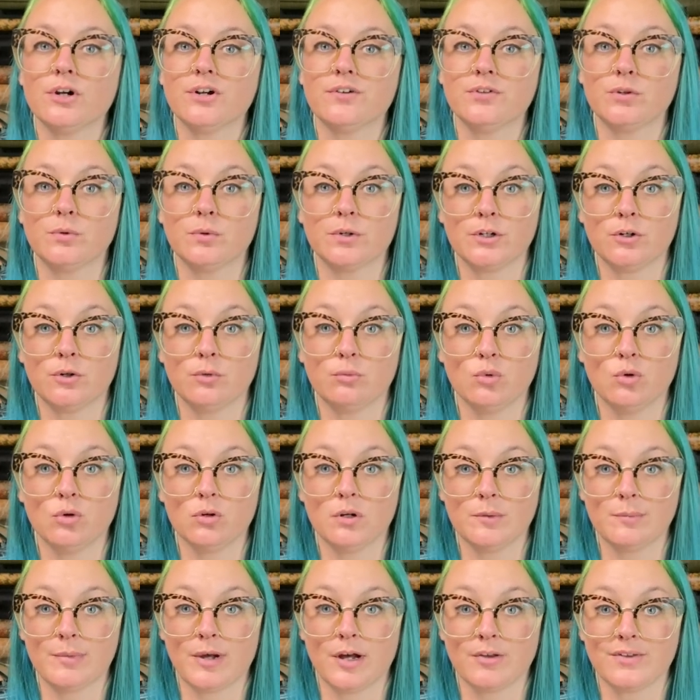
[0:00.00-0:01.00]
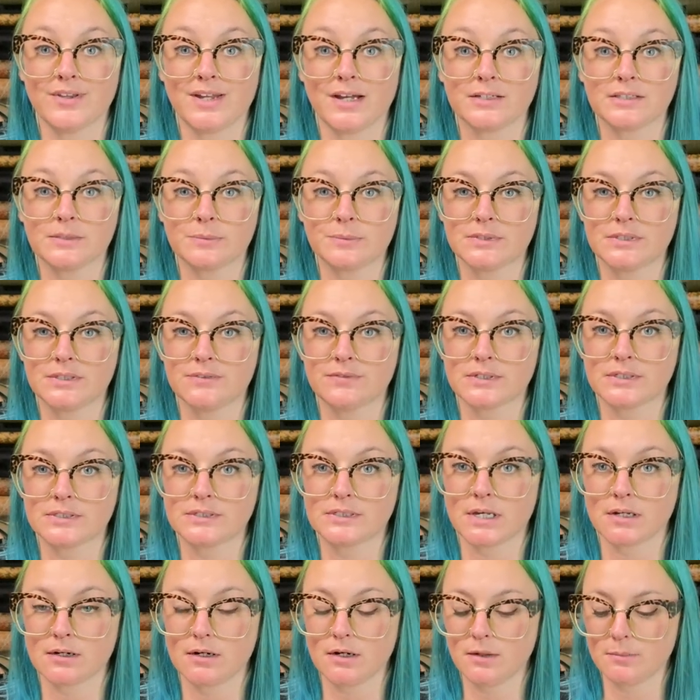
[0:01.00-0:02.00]
if you wanna know more about that specific
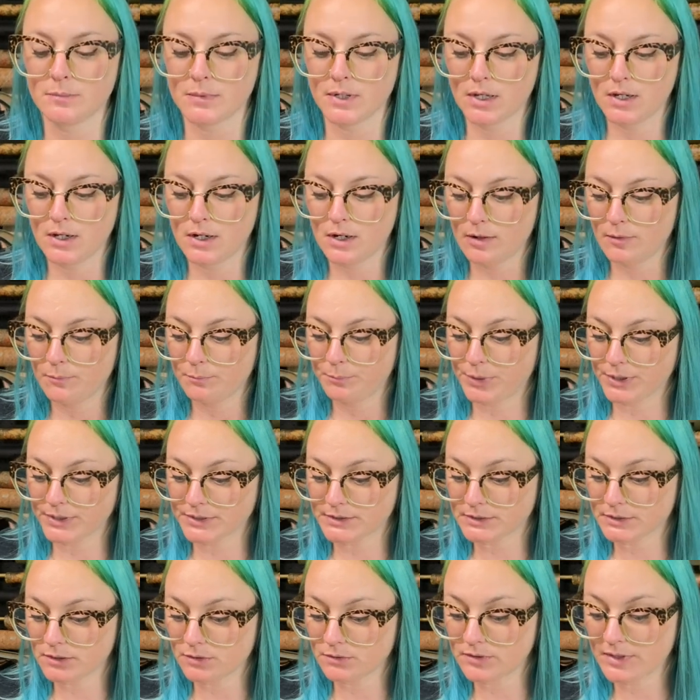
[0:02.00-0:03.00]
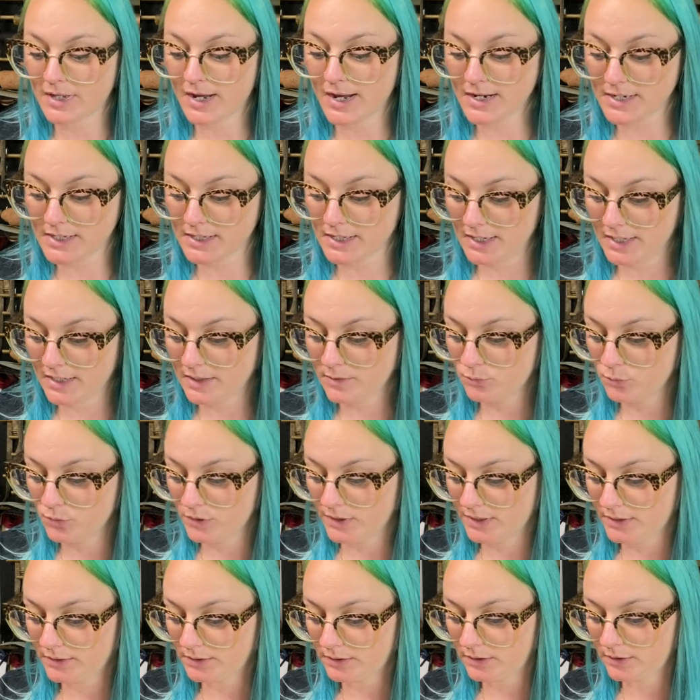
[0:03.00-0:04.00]
setup. But so that came
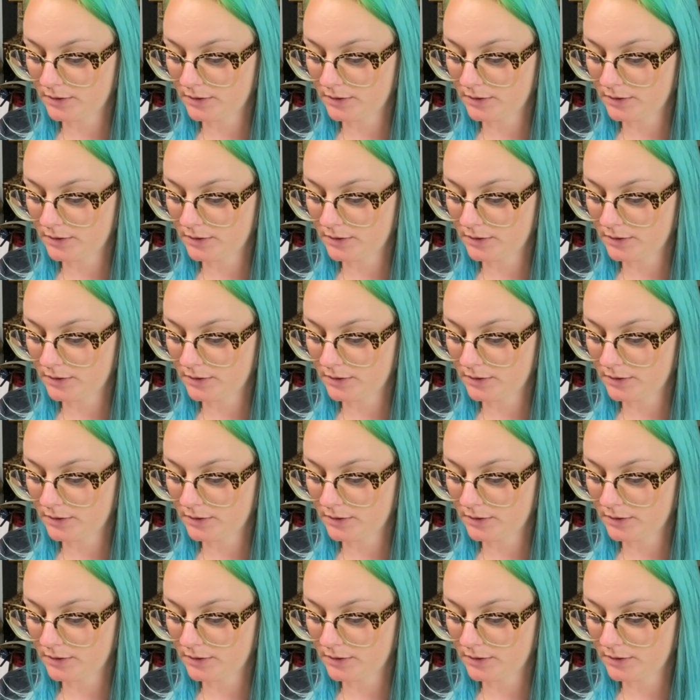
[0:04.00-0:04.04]
with